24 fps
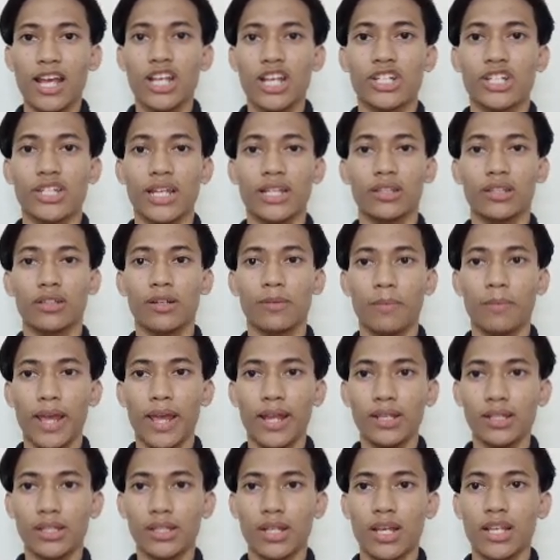Central
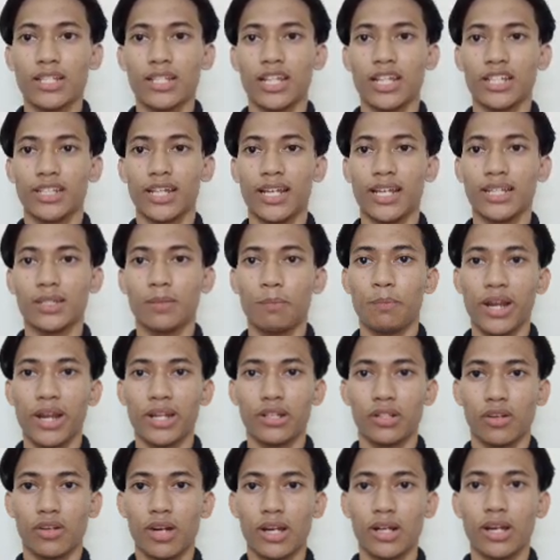banks such as
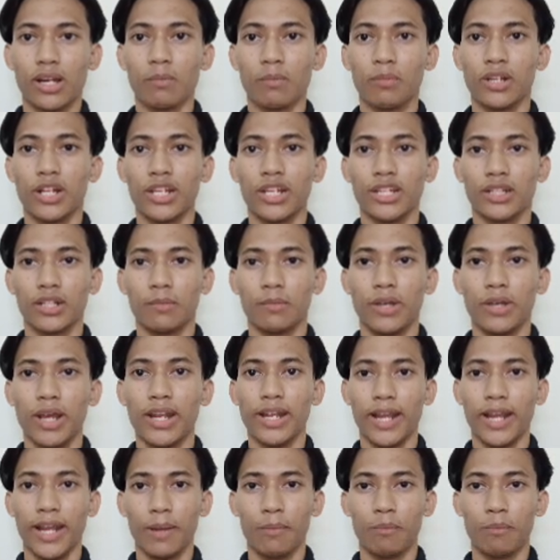Bank Negara Malaysia
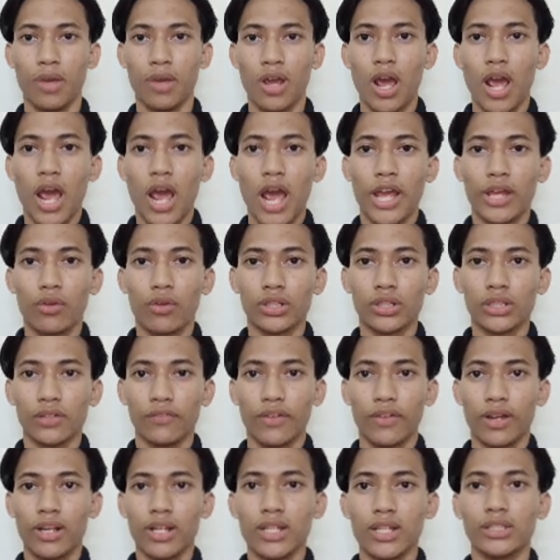use
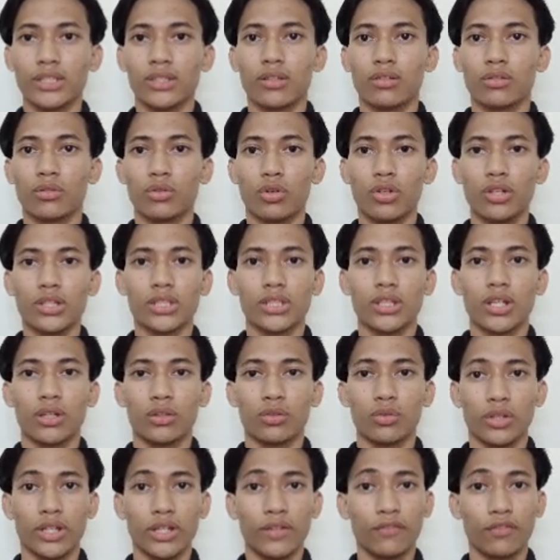various tools
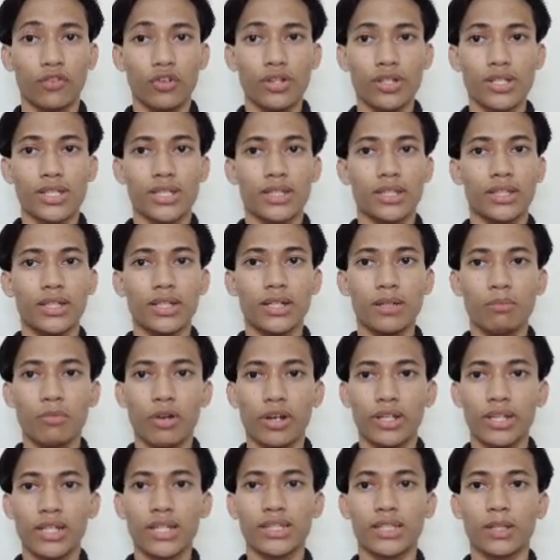to influence the
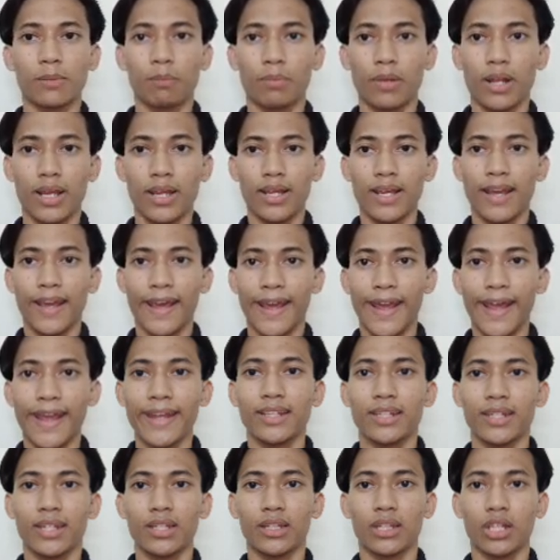money supply
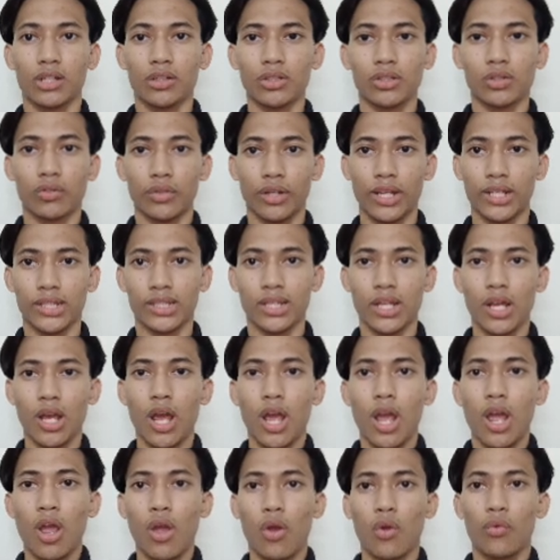and interest rates,
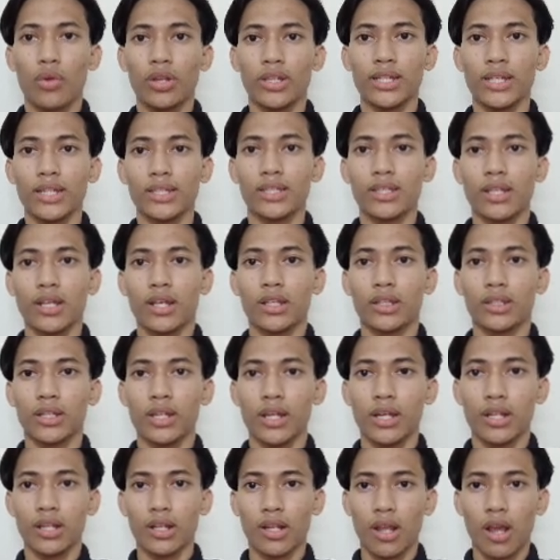which is
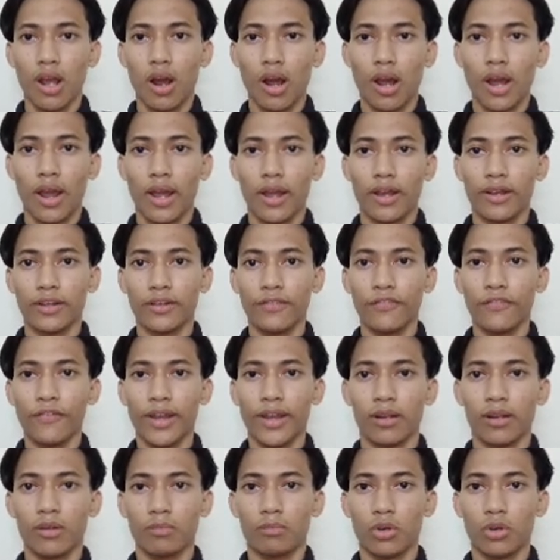then
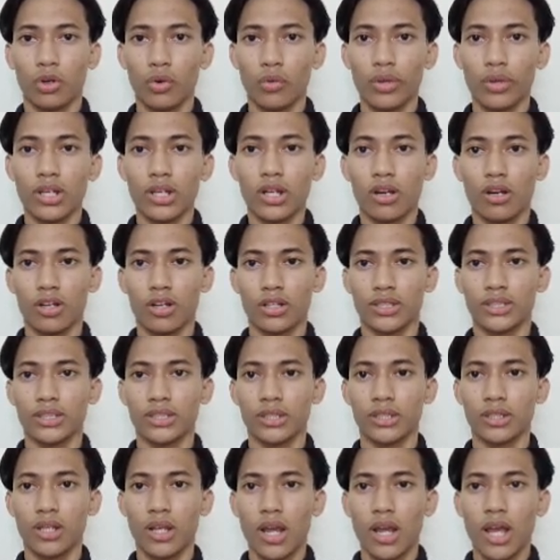affect borrowing
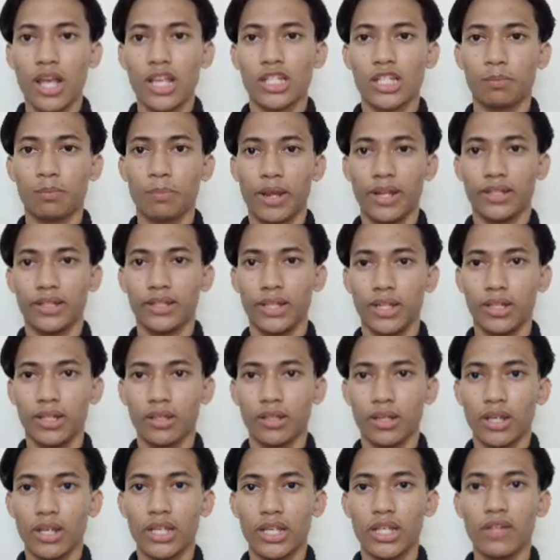costs,
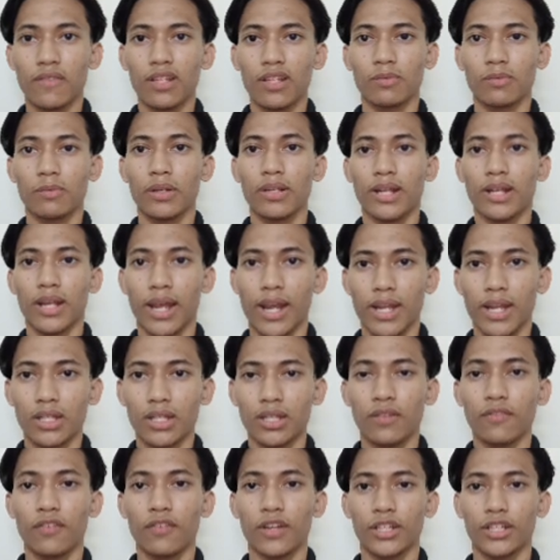spending, investment,
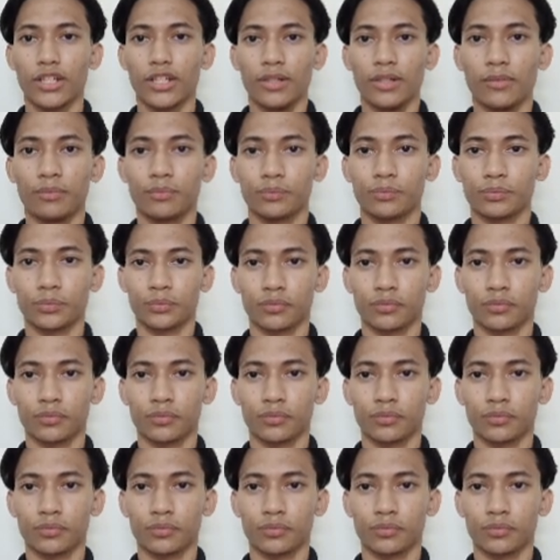and inflation.